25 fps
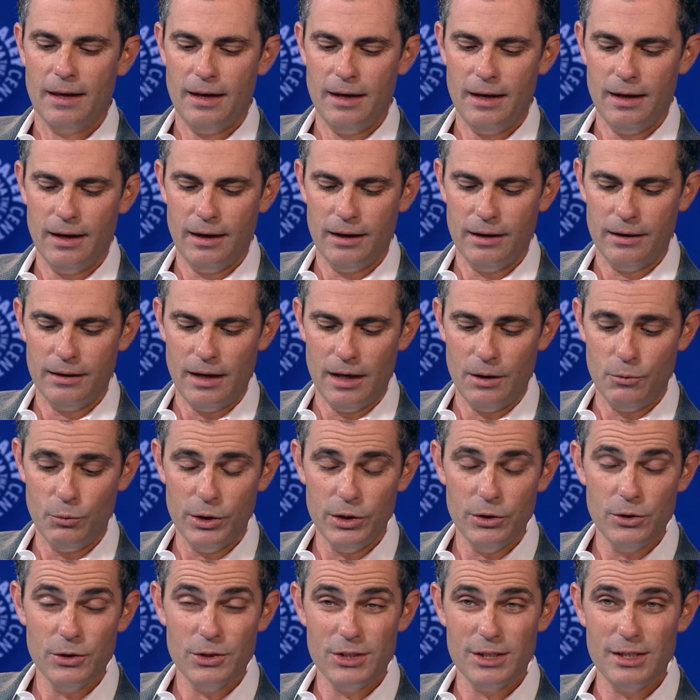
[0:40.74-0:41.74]
and and when
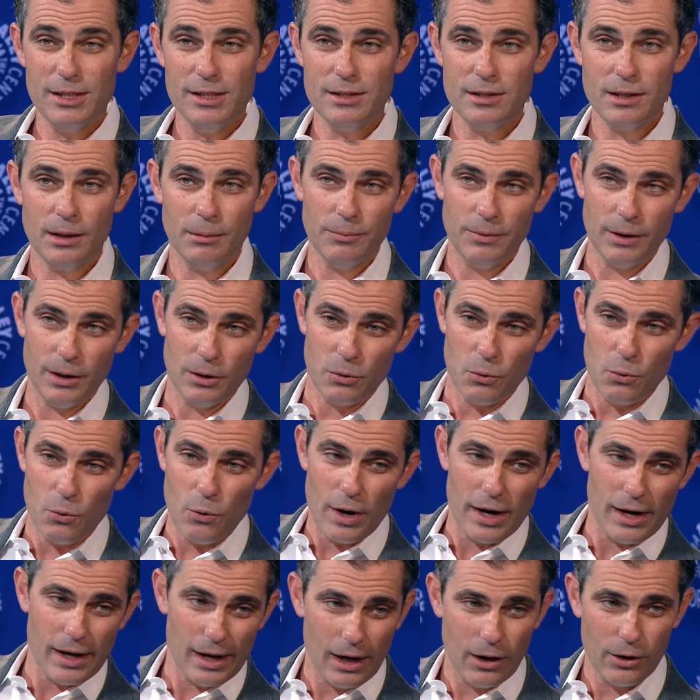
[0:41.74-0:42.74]
you see something
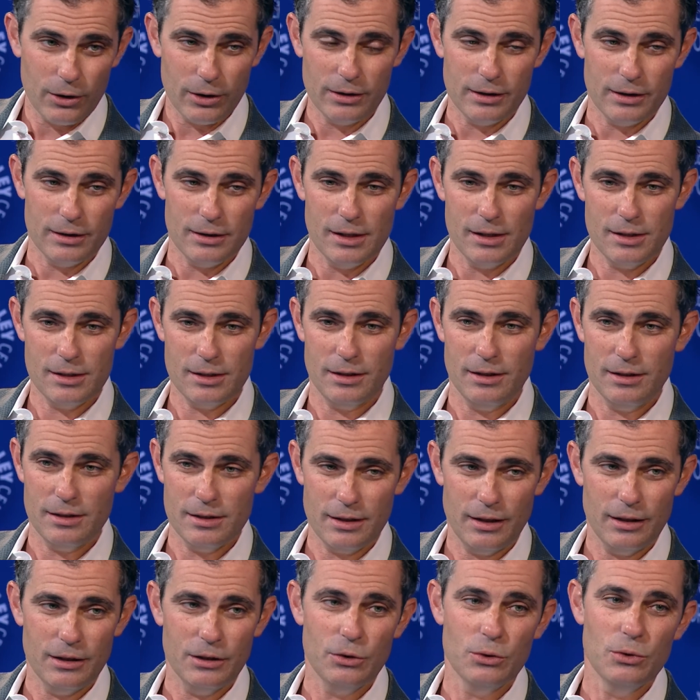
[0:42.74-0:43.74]
way out in the distance
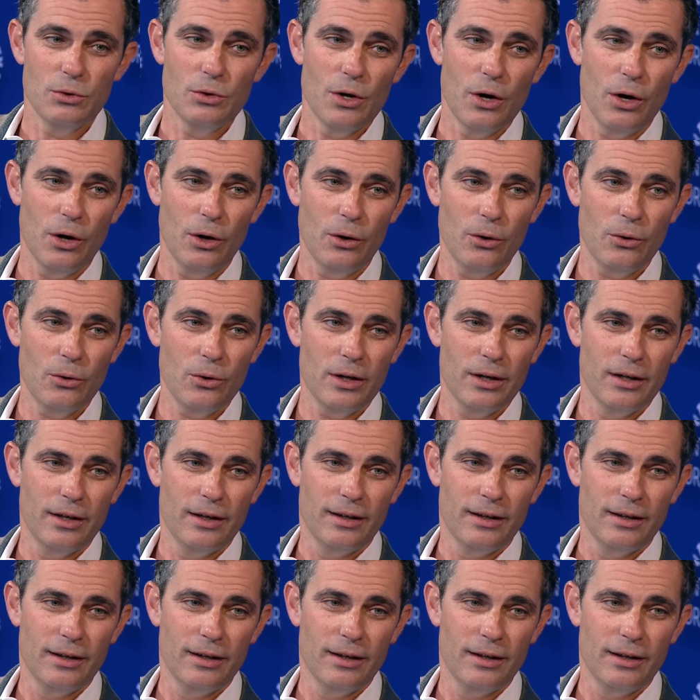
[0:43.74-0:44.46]
that you know